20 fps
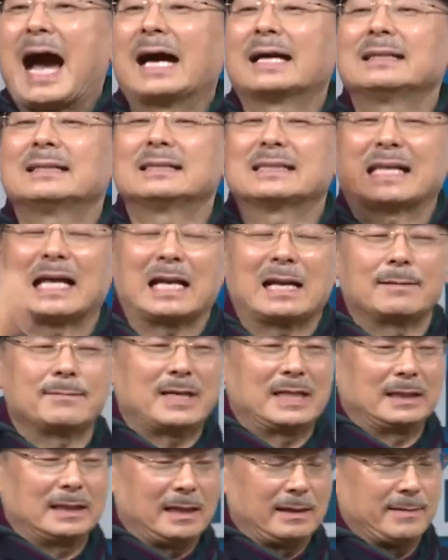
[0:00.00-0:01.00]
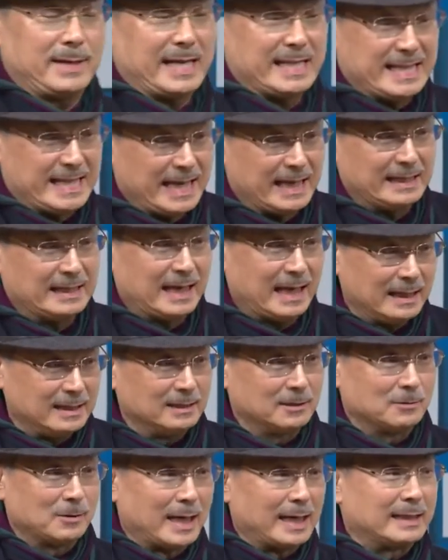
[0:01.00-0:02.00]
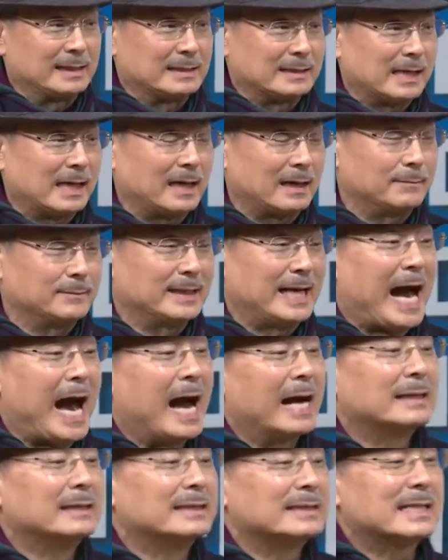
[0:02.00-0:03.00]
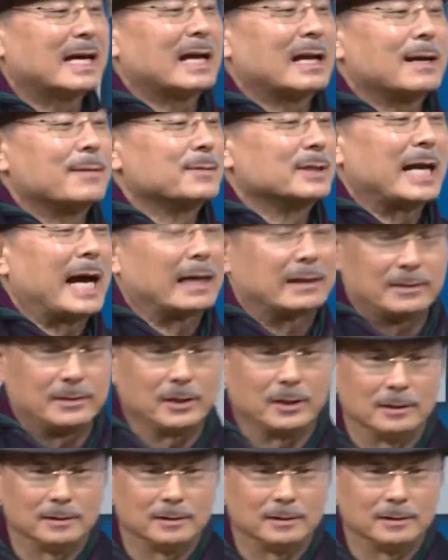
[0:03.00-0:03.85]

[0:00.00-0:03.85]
You can't let go because you only tell the people you know.